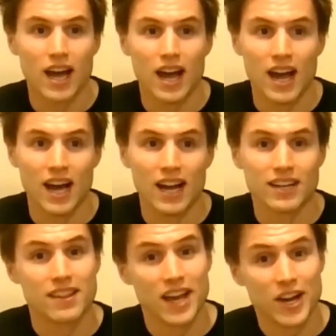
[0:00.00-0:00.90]
And
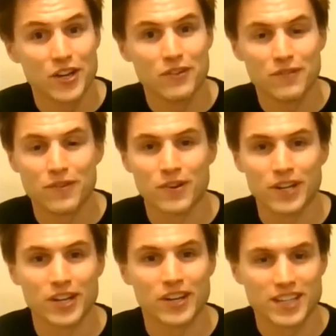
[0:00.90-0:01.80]
thank you for
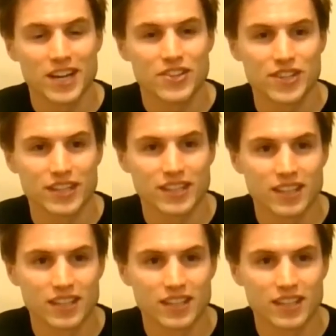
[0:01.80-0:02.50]
your attention.